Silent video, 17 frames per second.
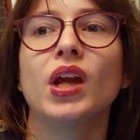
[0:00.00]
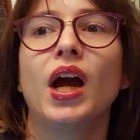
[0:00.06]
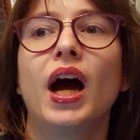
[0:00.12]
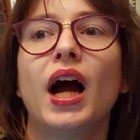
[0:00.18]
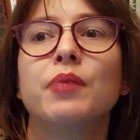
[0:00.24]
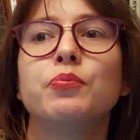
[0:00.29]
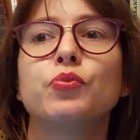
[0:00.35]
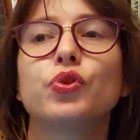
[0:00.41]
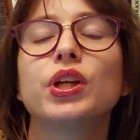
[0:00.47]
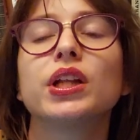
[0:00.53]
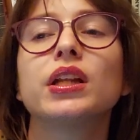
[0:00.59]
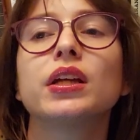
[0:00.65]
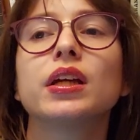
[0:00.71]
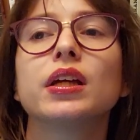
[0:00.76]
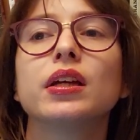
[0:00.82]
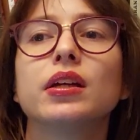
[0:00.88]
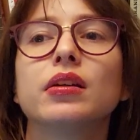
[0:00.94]
i'm
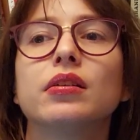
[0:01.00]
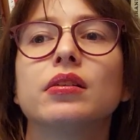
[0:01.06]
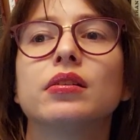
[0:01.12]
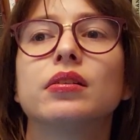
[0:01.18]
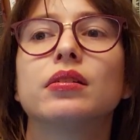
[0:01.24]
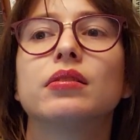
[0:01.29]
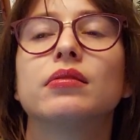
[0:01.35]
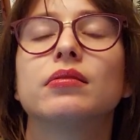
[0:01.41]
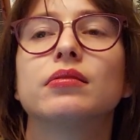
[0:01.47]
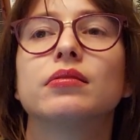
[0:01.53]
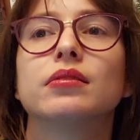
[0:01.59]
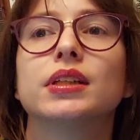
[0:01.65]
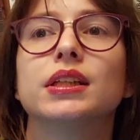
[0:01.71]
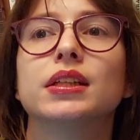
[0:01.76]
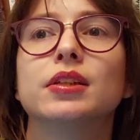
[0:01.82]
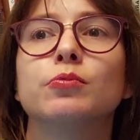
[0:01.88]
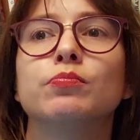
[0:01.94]
really
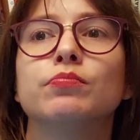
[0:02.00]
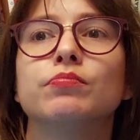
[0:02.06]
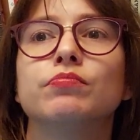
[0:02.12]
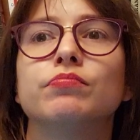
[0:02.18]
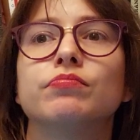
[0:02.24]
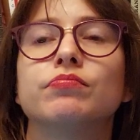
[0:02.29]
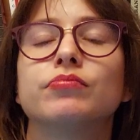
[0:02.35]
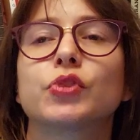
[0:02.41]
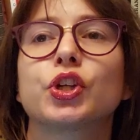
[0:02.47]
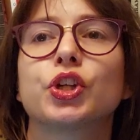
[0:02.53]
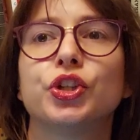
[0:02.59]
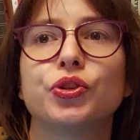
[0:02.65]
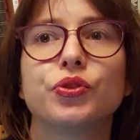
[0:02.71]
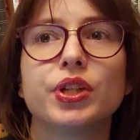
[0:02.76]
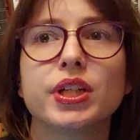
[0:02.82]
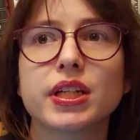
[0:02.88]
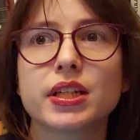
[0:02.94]
um,
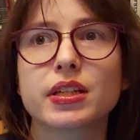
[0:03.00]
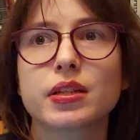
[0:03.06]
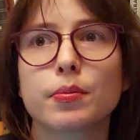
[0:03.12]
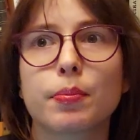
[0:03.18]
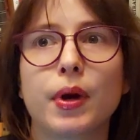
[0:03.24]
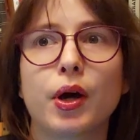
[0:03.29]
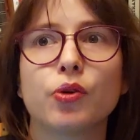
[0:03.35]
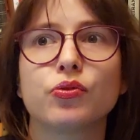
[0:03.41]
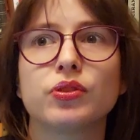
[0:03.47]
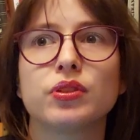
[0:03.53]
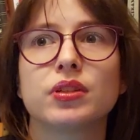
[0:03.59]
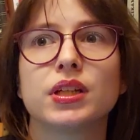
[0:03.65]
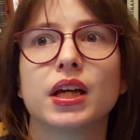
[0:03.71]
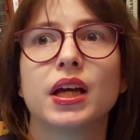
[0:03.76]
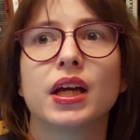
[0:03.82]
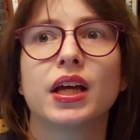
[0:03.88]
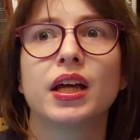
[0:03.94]
curious about
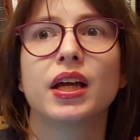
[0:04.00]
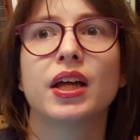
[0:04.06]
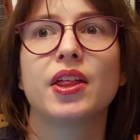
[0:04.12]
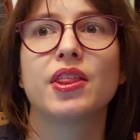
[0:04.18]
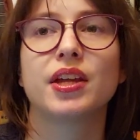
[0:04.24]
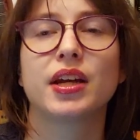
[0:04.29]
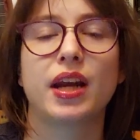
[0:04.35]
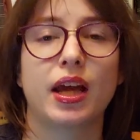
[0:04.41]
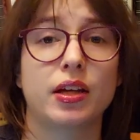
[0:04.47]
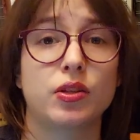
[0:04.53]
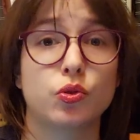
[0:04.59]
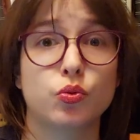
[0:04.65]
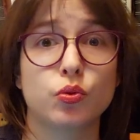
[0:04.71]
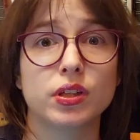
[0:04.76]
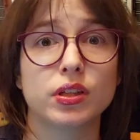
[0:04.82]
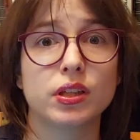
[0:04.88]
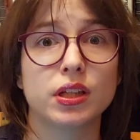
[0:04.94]
the next
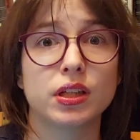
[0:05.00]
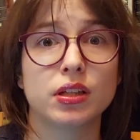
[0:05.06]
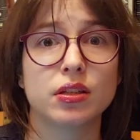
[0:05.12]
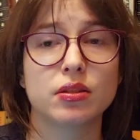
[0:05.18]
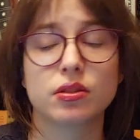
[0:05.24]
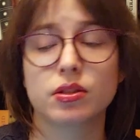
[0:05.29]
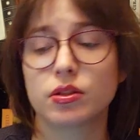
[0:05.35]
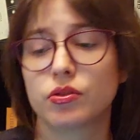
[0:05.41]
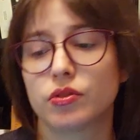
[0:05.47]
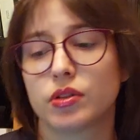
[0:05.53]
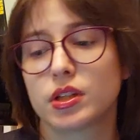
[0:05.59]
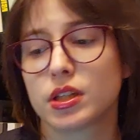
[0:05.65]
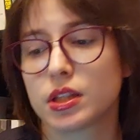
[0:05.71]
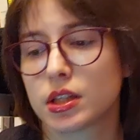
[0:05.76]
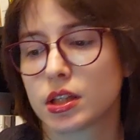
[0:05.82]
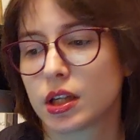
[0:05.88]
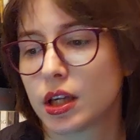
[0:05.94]
one in the
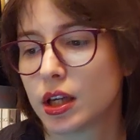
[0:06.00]
series